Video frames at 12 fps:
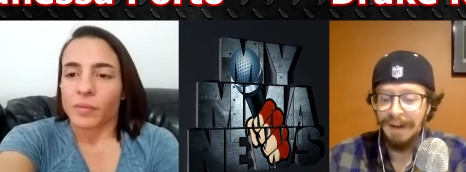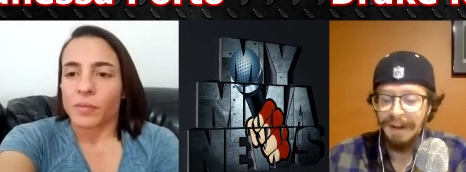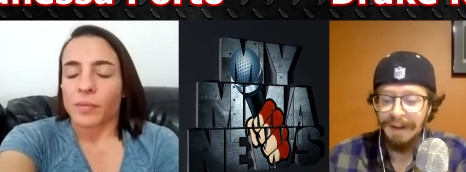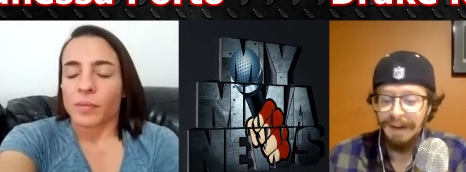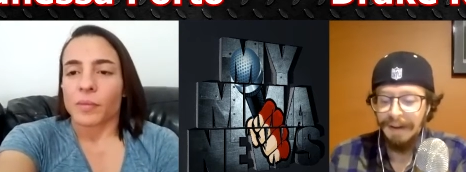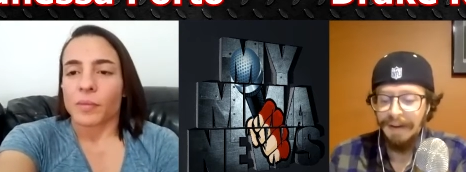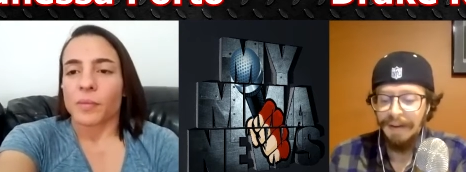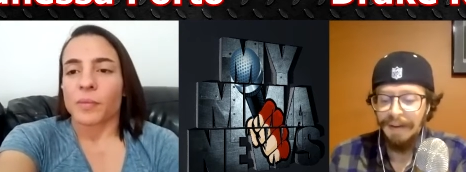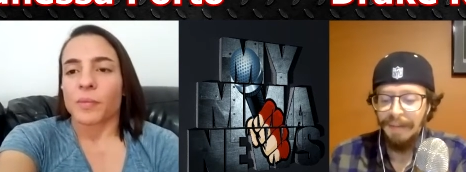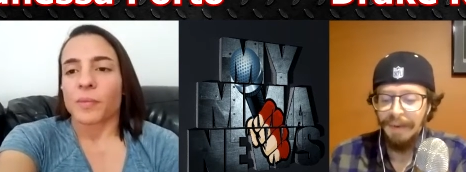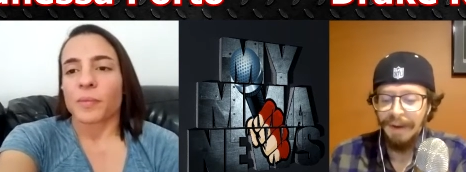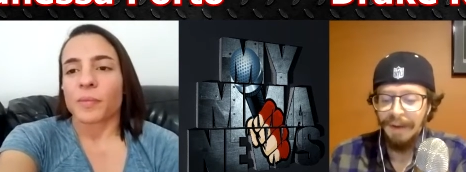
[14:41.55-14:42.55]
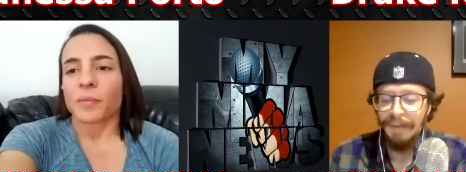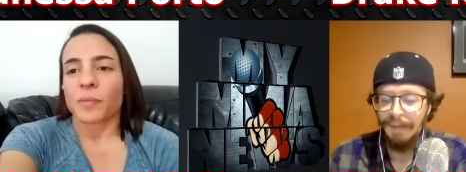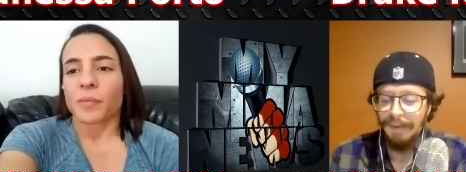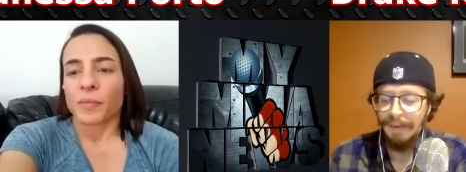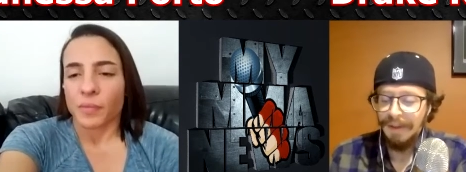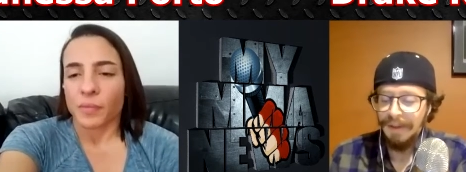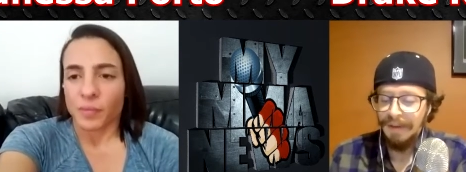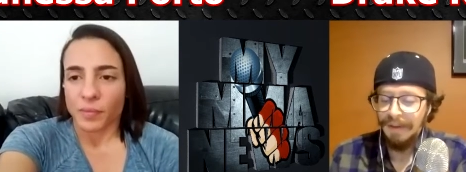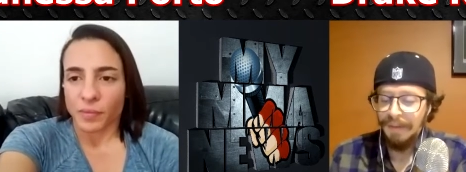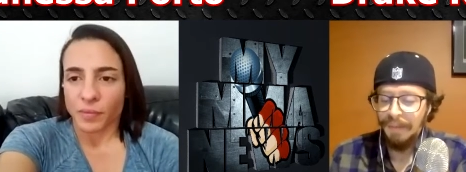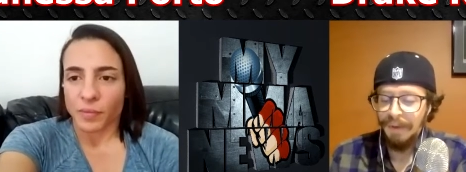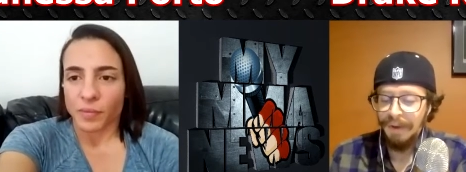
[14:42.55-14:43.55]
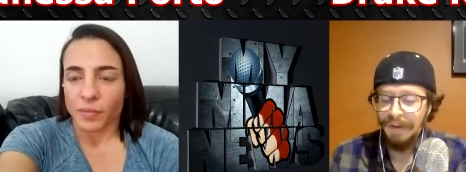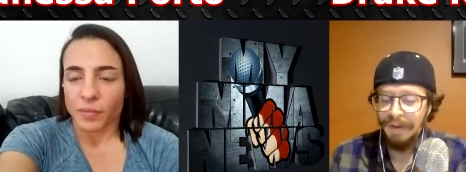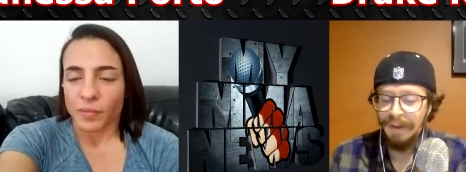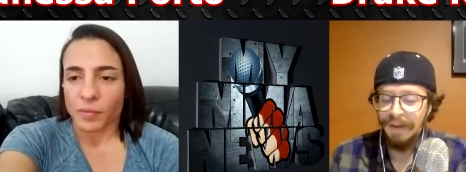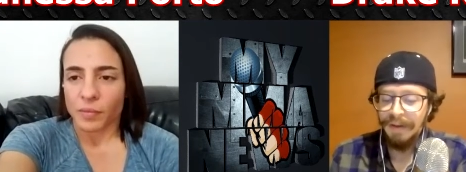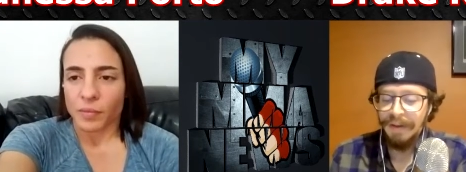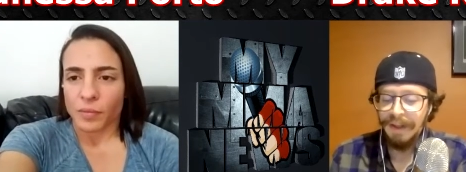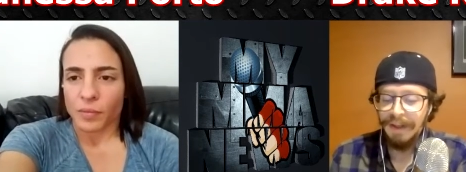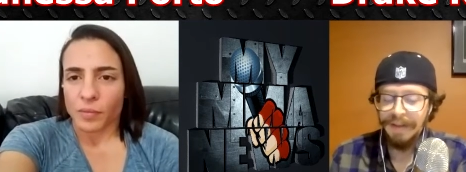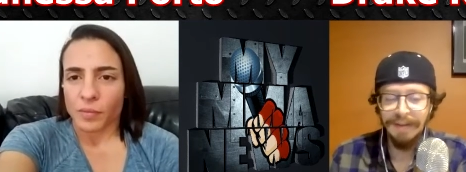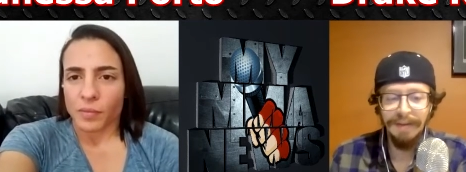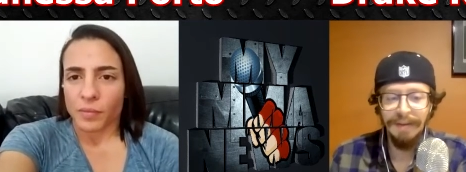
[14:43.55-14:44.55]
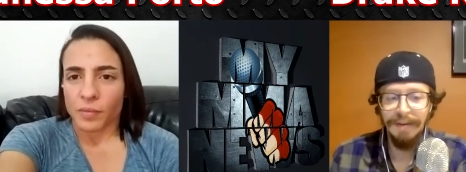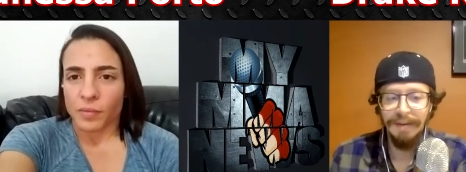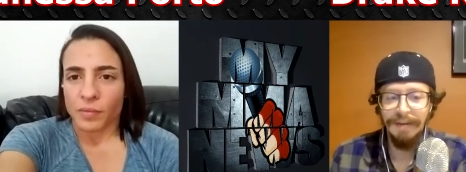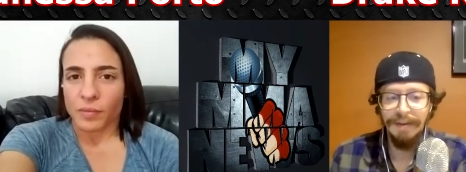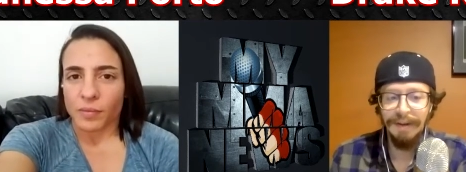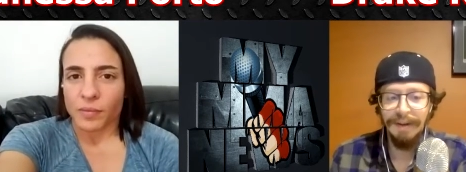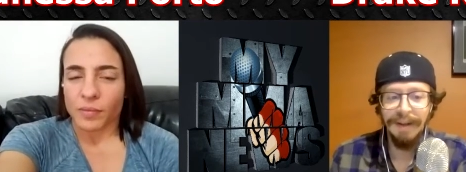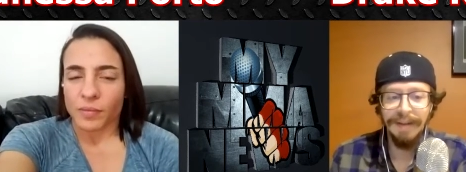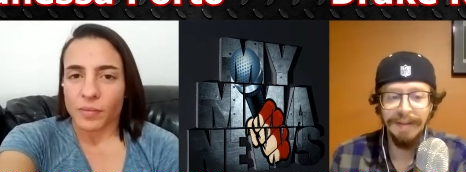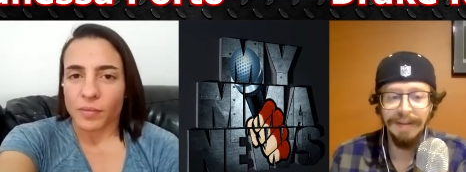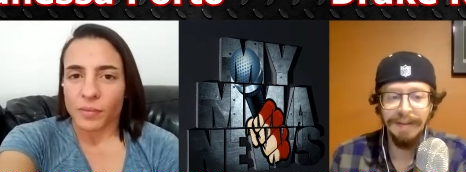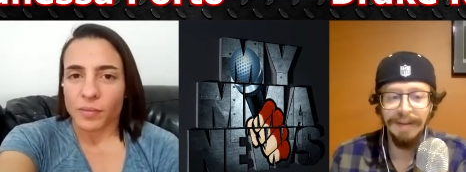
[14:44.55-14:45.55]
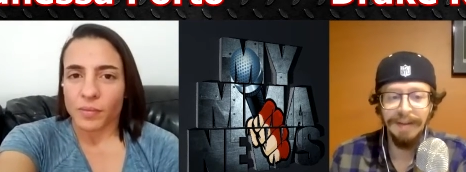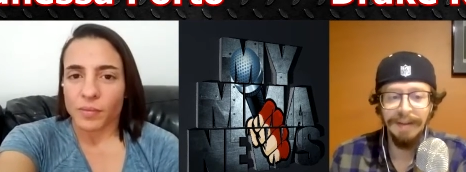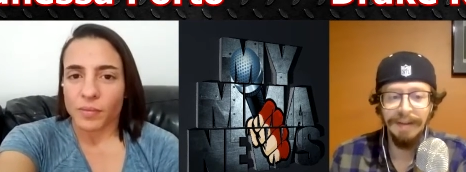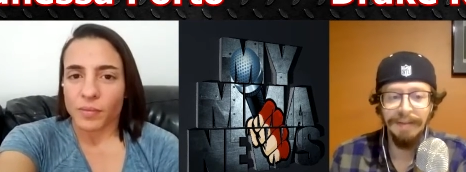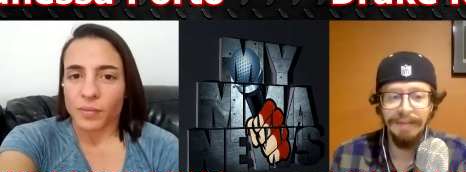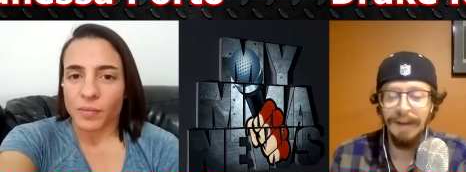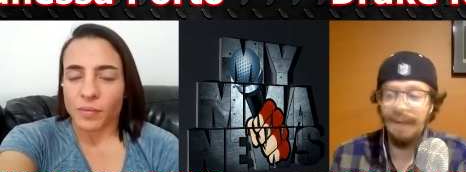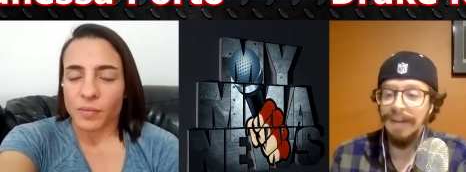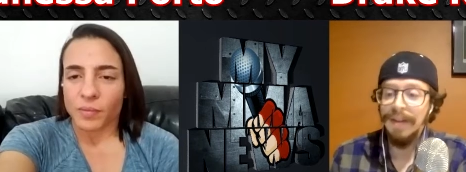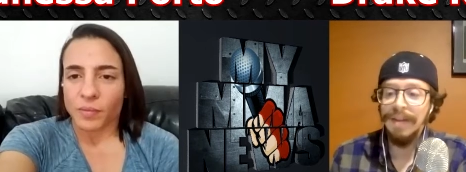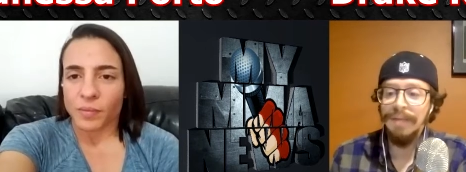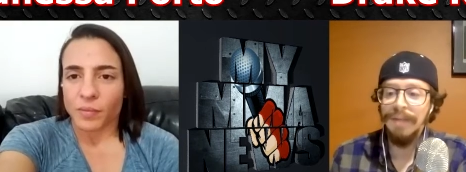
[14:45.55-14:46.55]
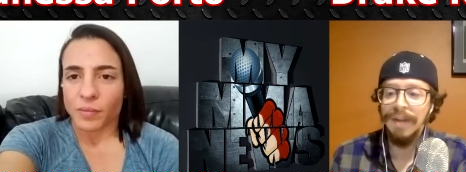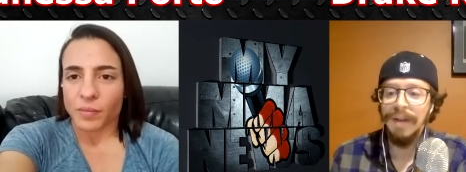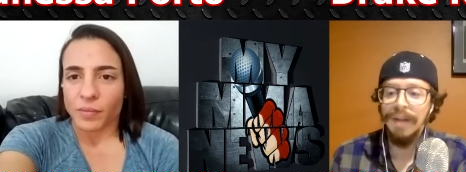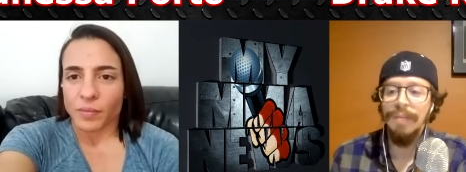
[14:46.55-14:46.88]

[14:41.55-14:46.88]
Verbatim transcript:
Speaker 1: Um, just curious, what do you think her chances are against uh, Valentina Shevchenko?